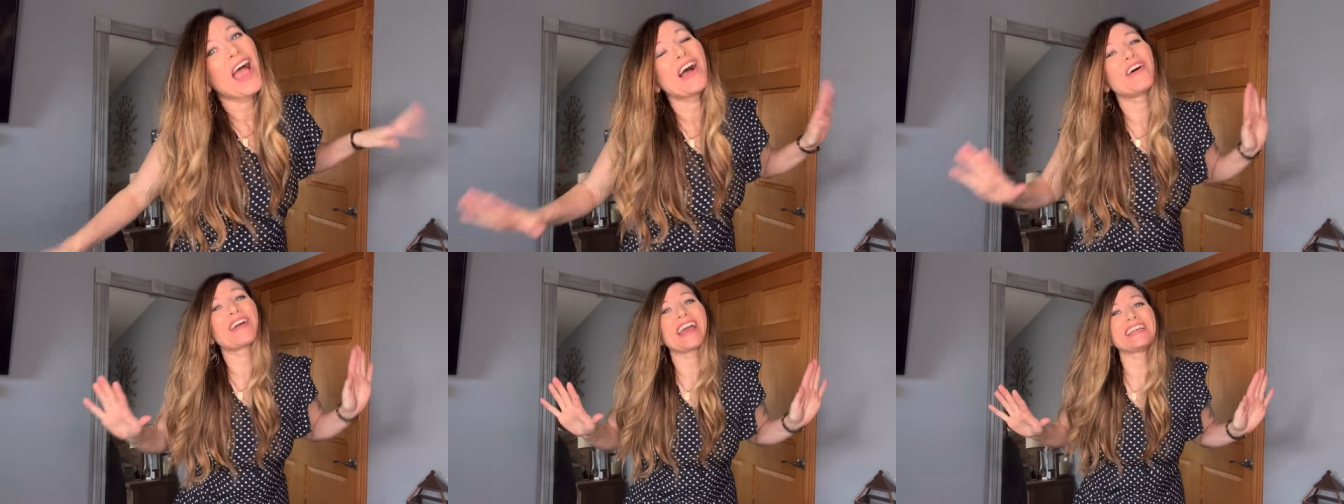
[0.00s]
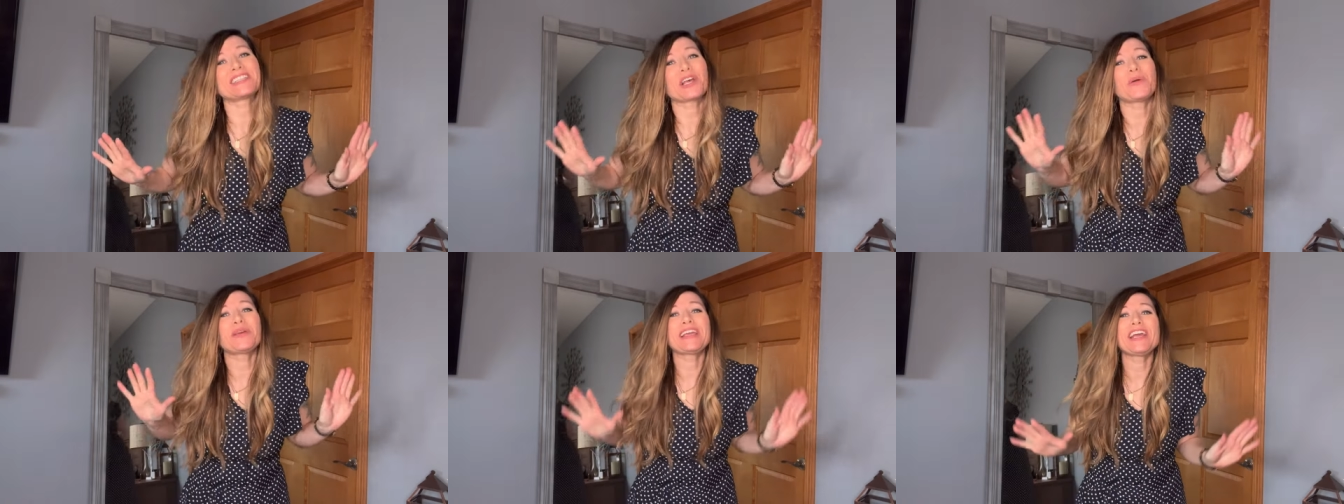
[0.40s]
Okay,
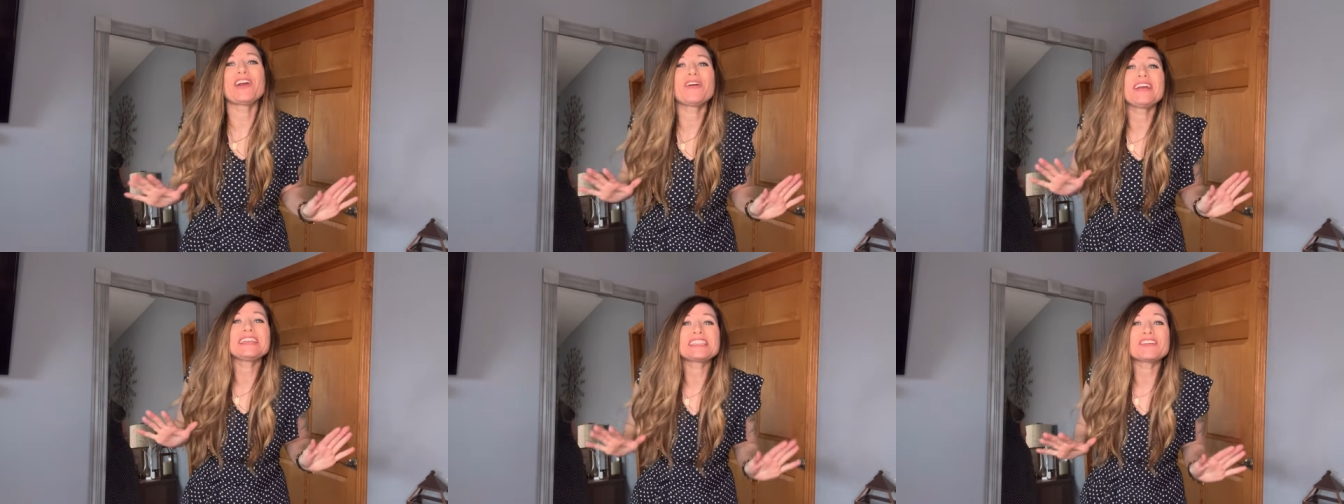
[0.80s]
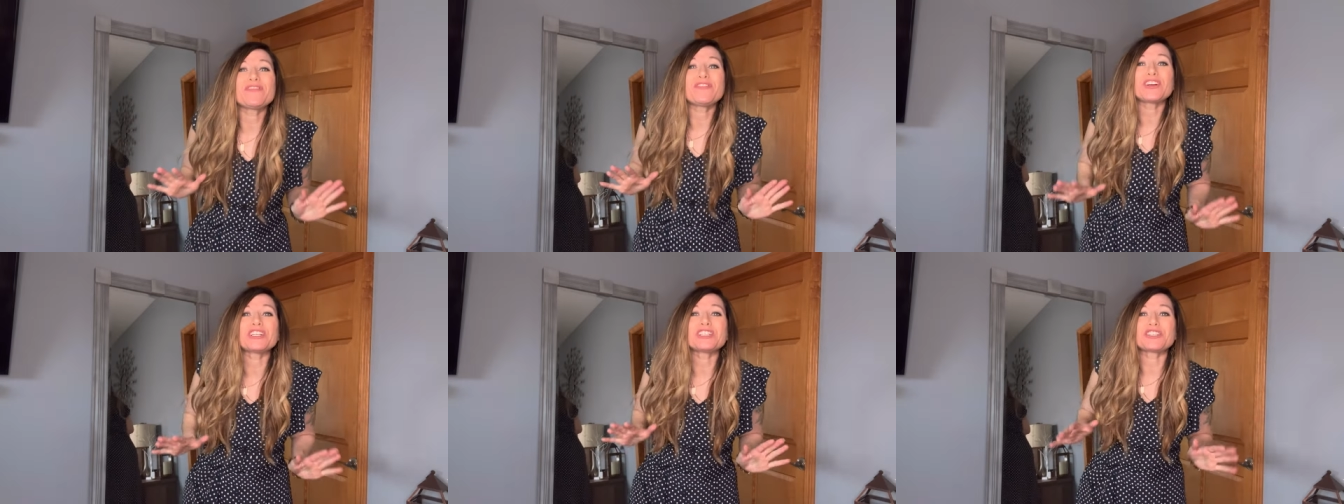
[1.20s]
so here is the
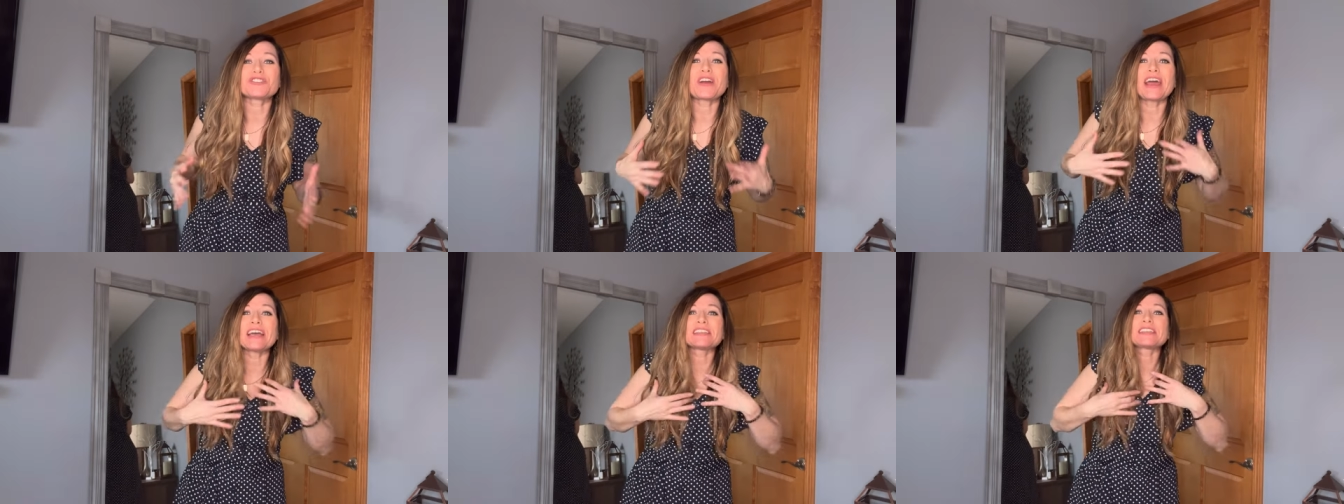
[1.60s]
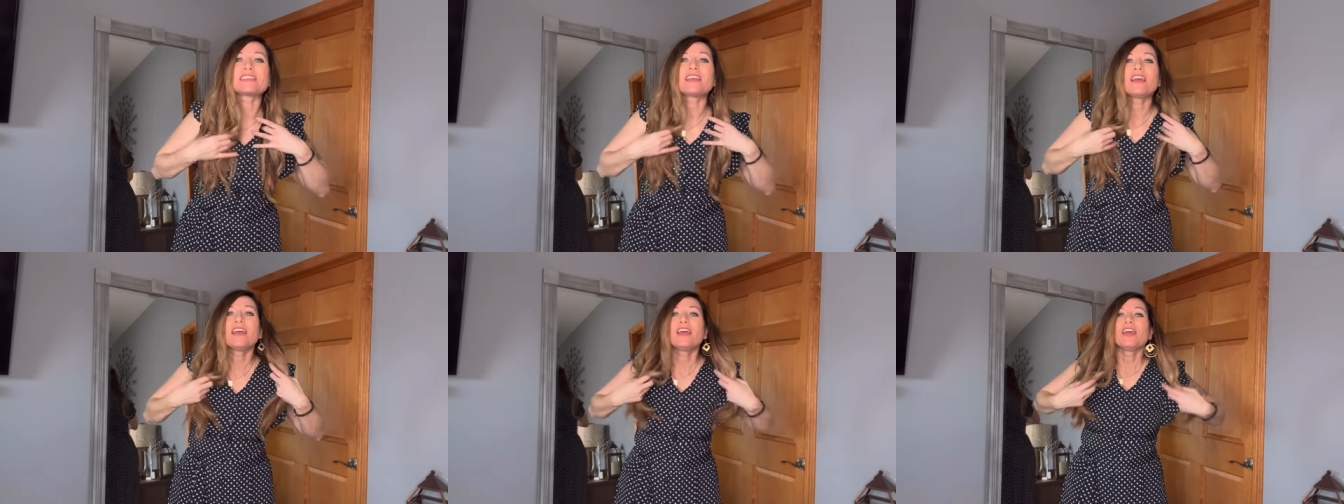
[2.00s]
first dress.